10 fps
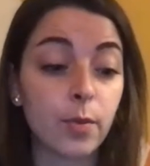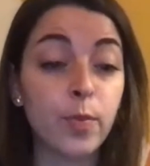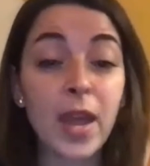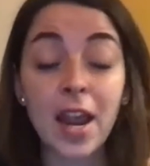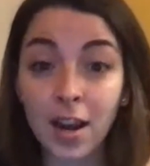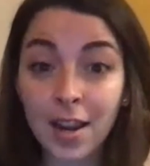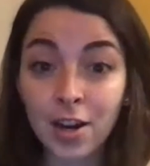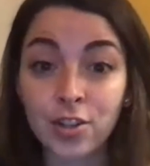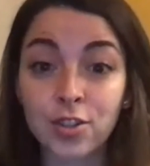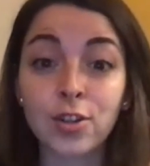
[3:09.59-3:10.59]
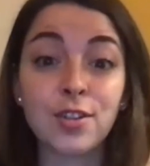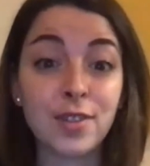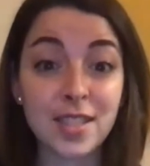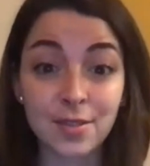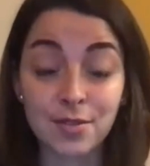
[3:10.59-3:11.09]
barriers or
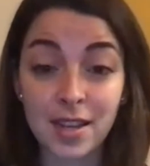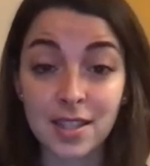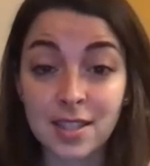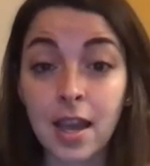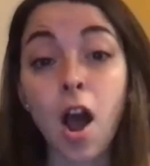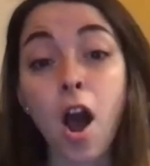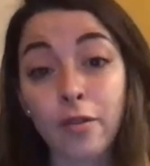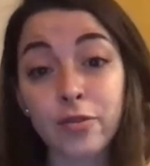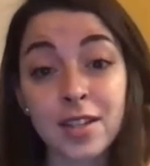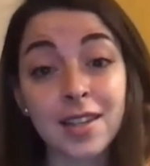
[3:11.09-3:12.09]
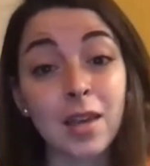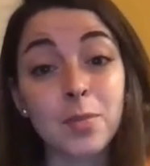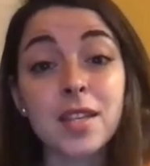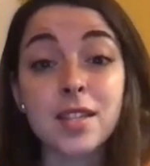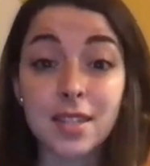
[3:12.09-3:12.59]
divisiveness that often
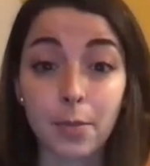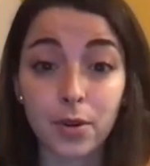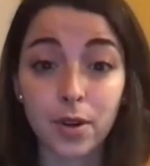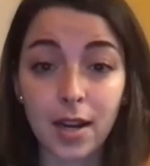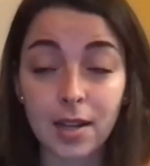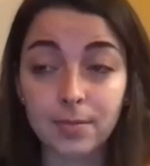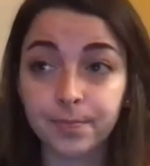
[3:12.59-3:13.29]
keeps us separated?